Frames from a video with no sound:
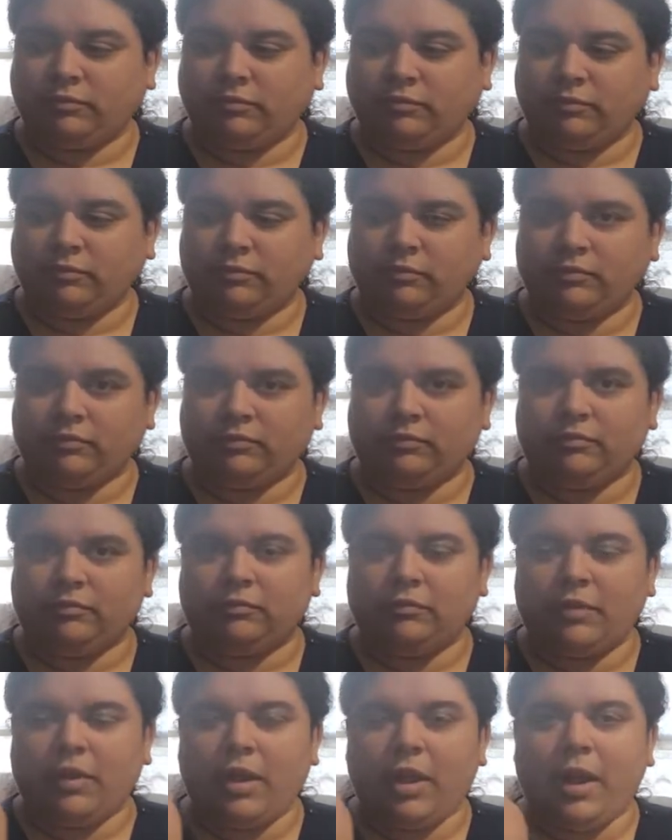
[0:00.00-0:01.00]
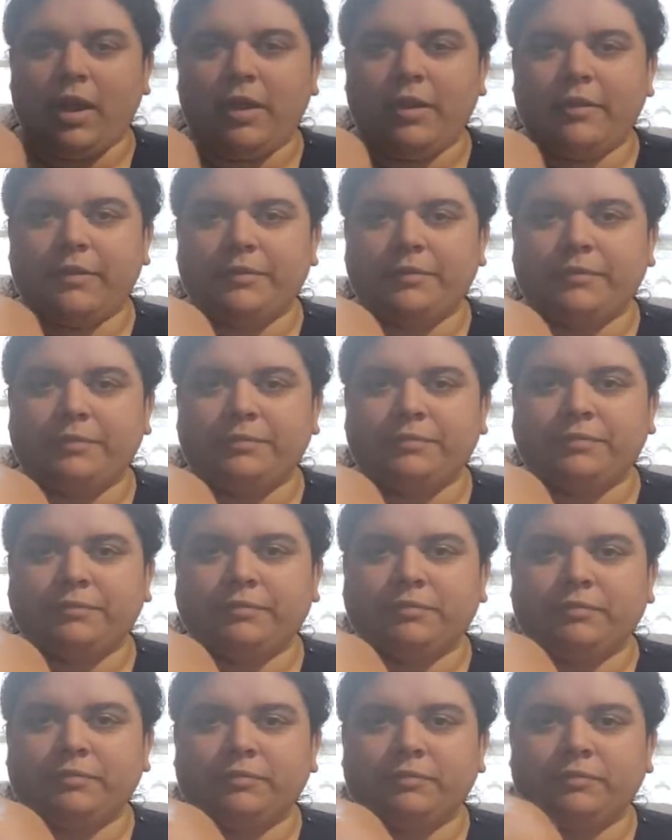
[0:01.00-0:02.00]

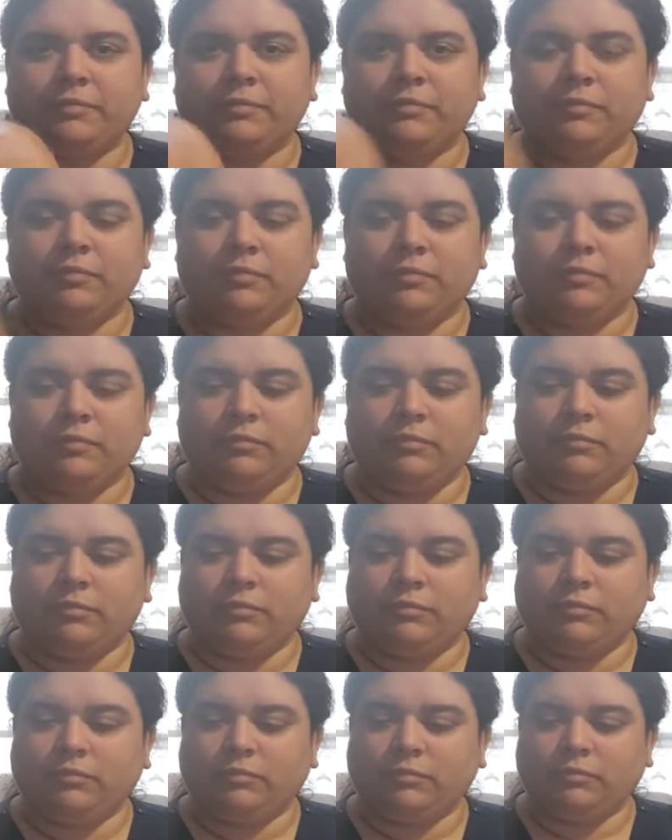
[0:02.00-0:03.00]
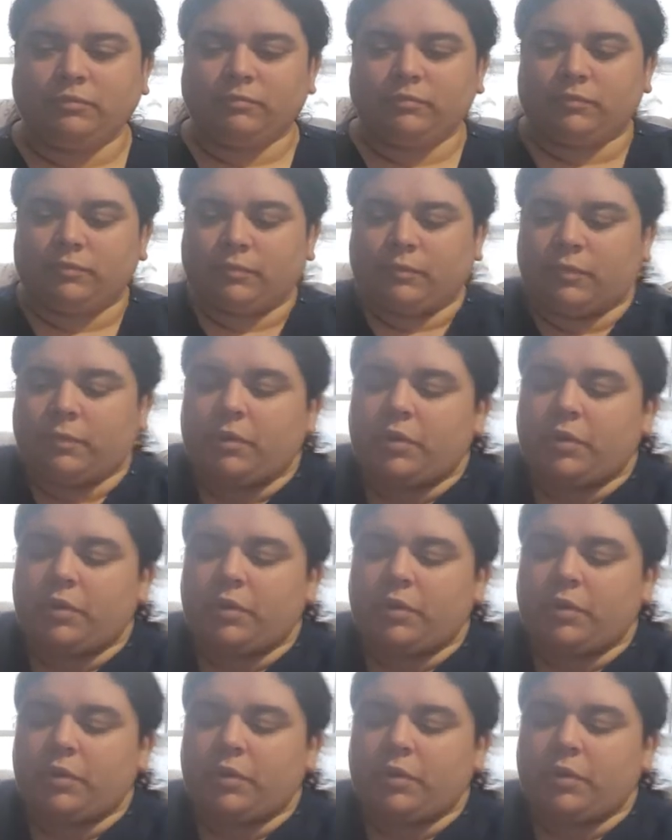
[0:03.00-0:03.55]
(not speaking)